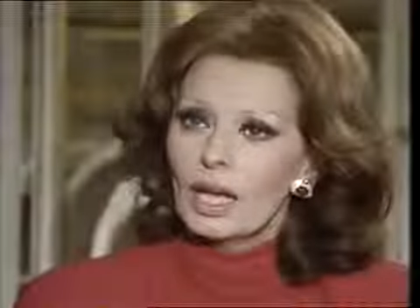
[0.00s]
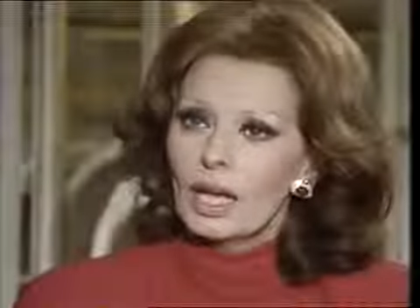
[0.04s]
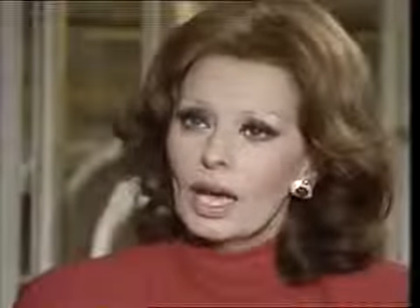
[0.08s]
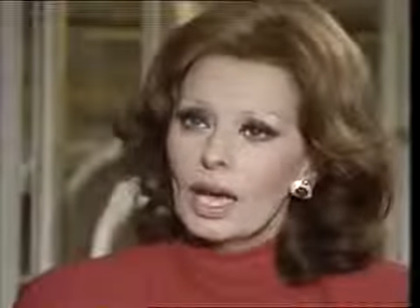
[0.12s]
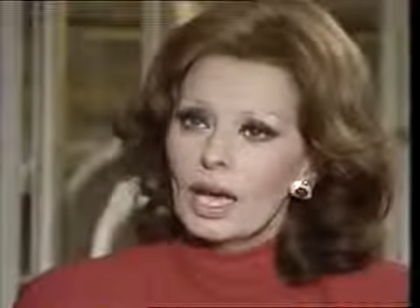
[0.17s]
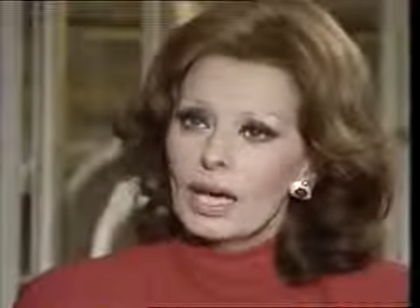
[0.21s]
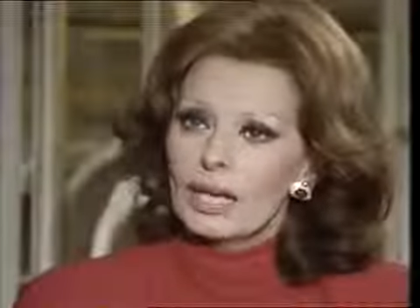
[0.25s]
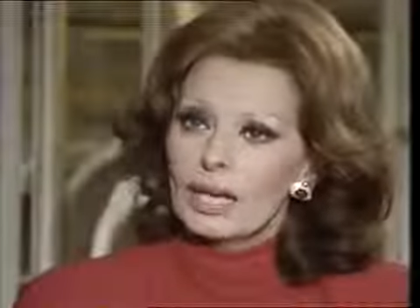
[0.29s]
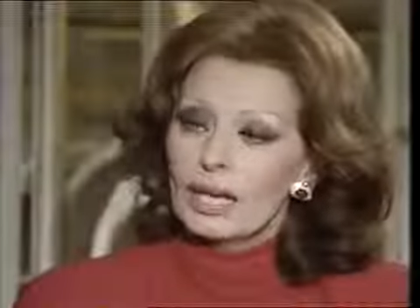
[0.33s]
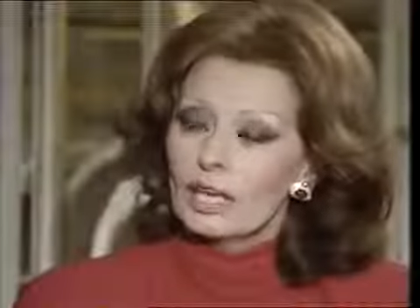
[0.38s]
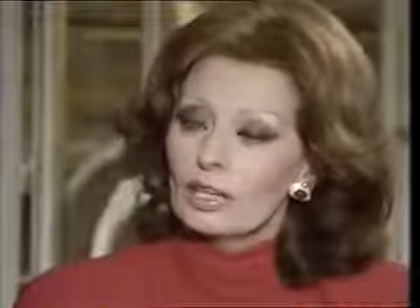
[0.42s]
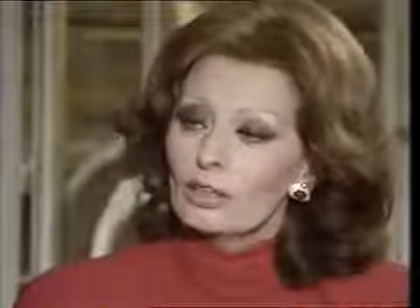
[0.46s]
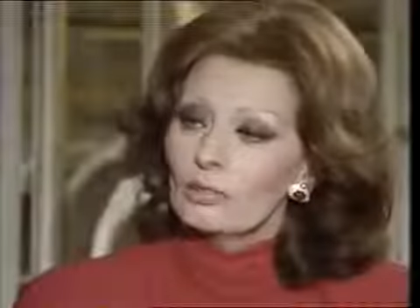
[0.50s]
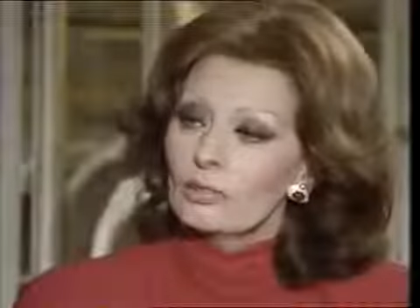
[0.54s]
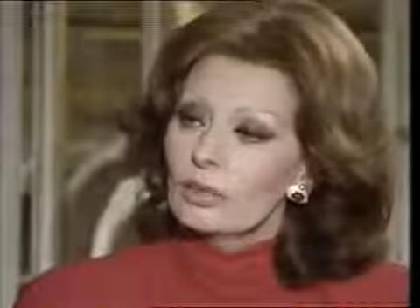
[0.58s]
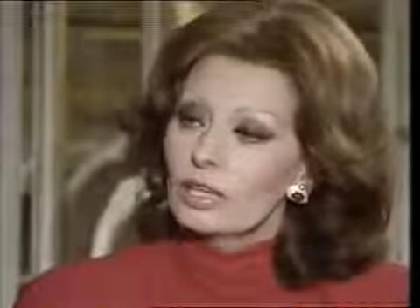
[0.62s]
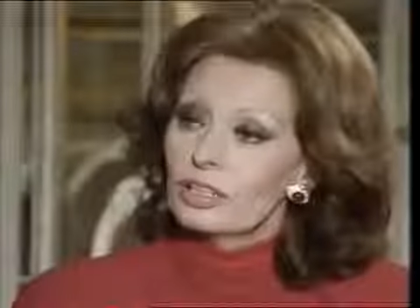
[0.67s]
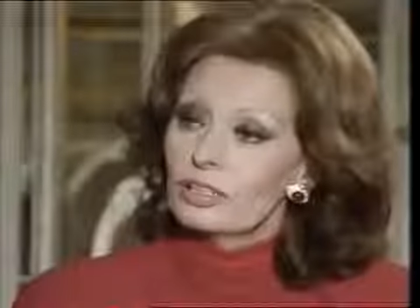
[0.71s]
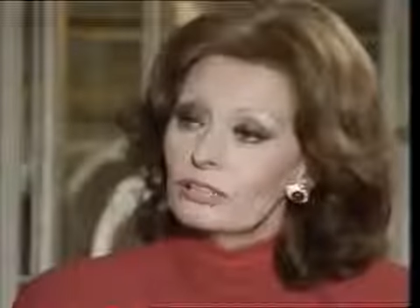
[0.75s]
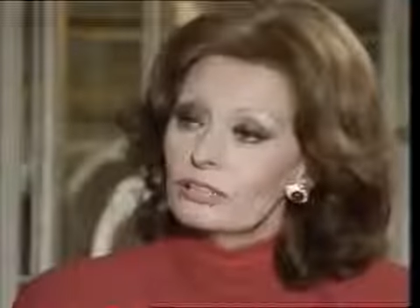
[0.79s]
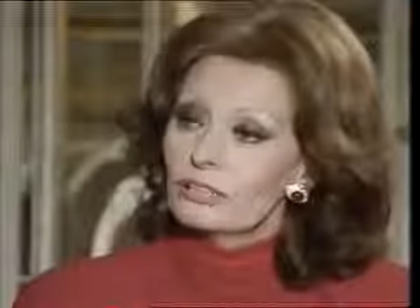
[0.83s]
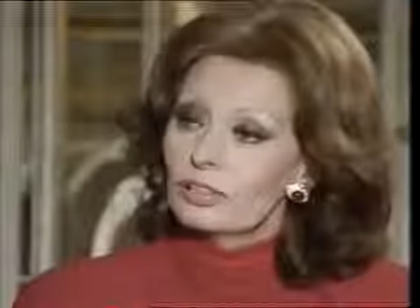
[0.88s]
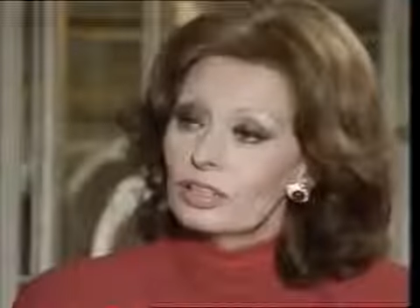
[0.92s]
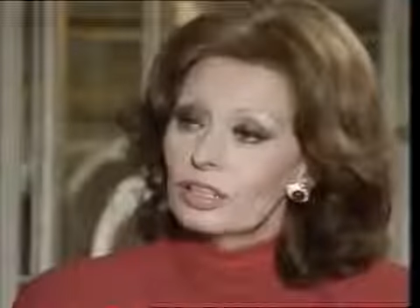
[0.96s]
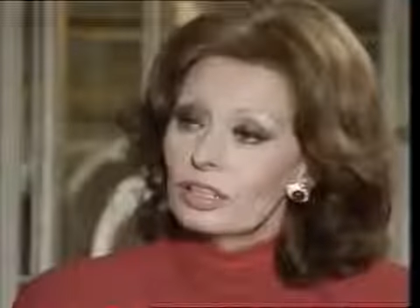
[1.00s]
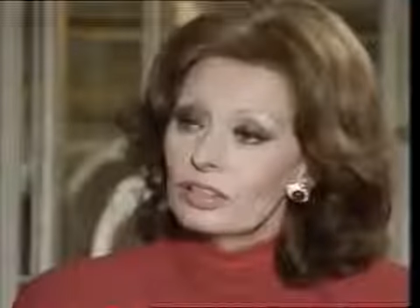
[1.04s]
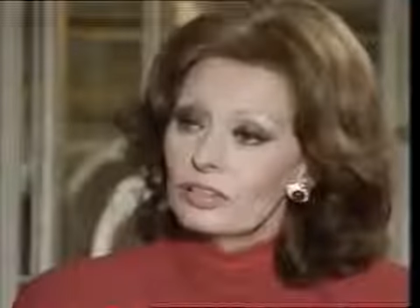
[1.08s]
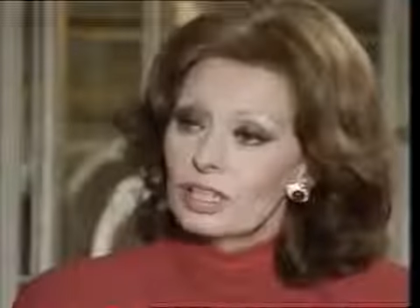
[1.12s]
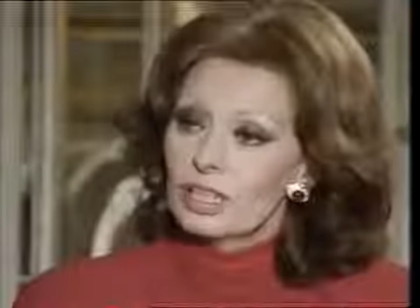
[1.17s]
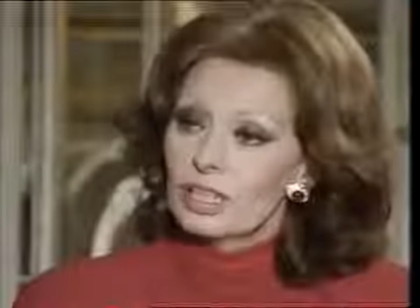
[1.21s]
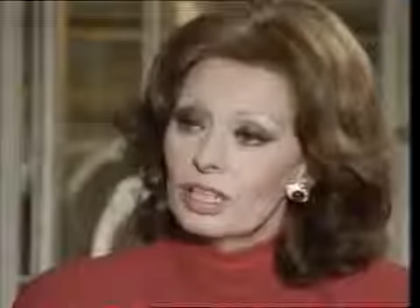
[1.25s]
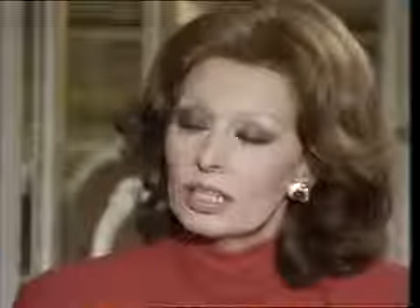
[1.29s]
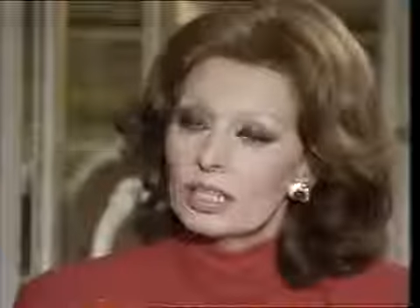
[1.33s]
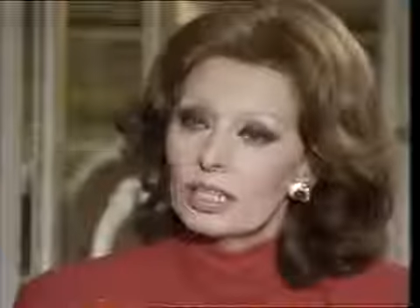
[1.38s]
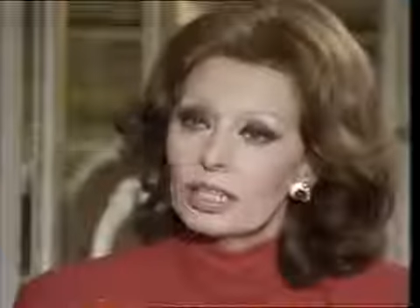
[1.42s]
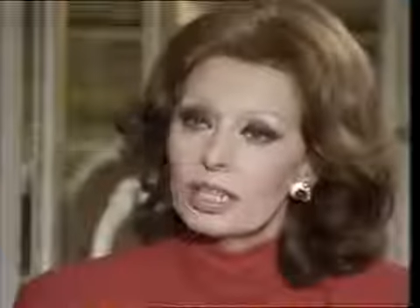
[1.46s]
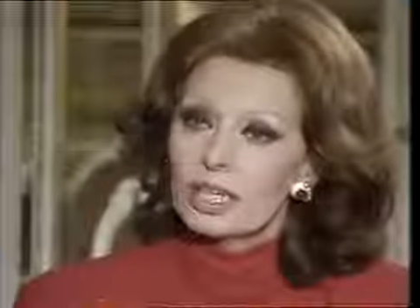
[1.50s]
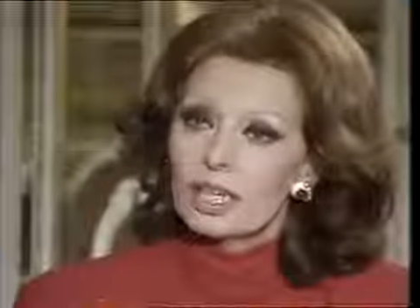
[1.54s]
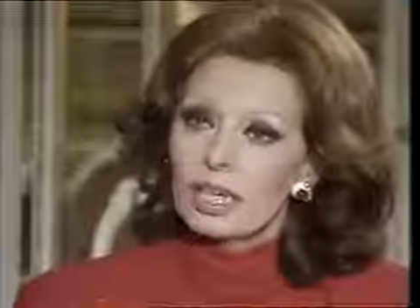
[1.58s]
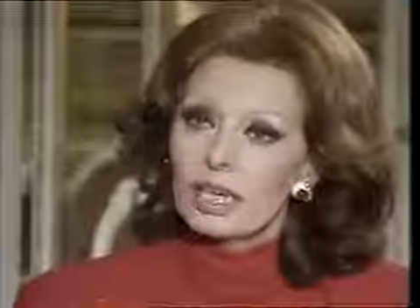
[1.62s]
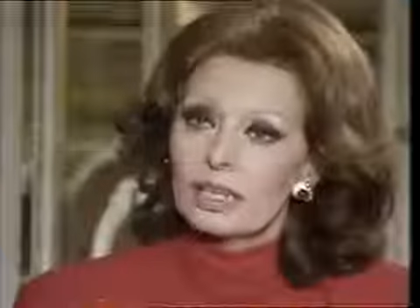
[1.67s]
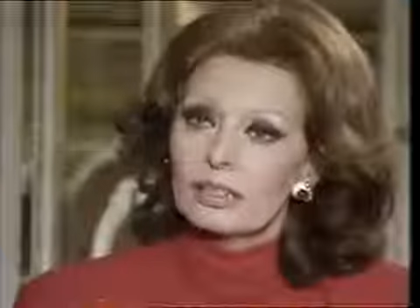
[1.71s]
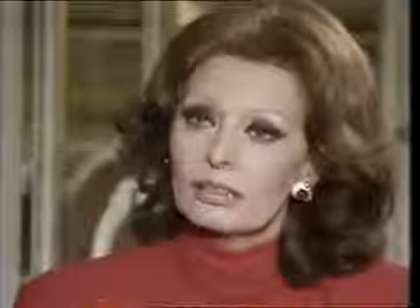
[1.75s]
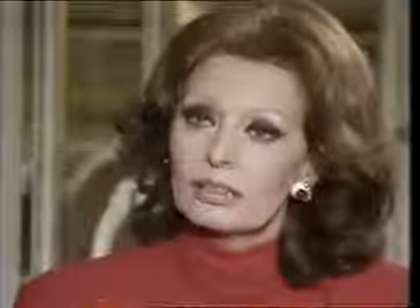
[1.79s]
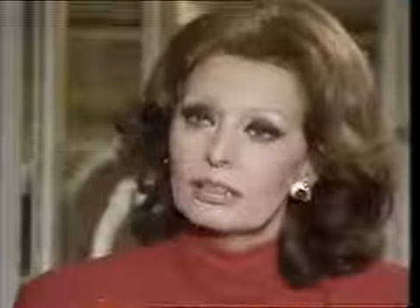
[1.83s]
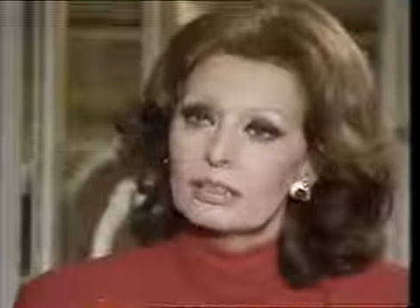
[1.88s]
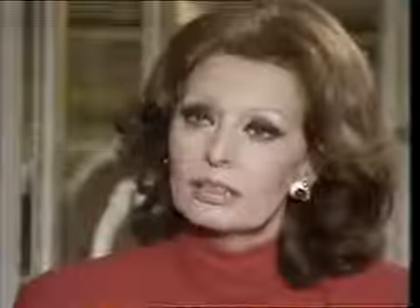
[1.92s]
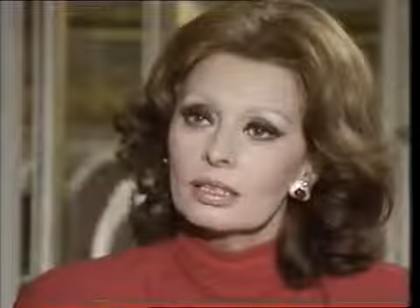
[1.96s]
had a wonderful career,
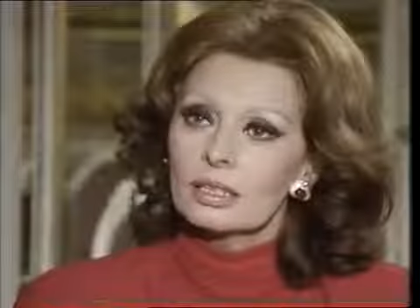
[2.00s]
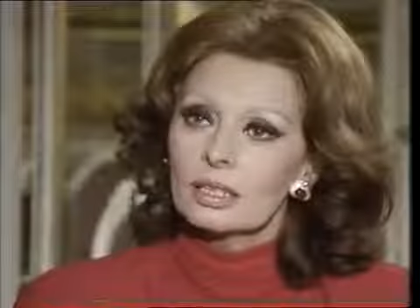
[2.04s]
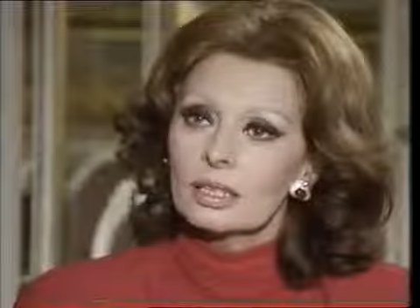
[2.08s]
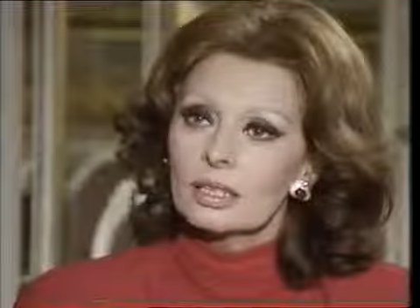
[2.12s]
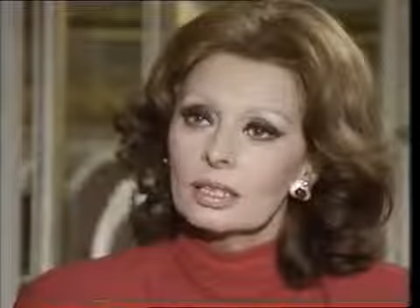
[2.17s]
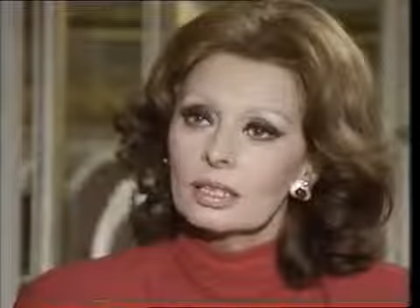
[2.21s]
and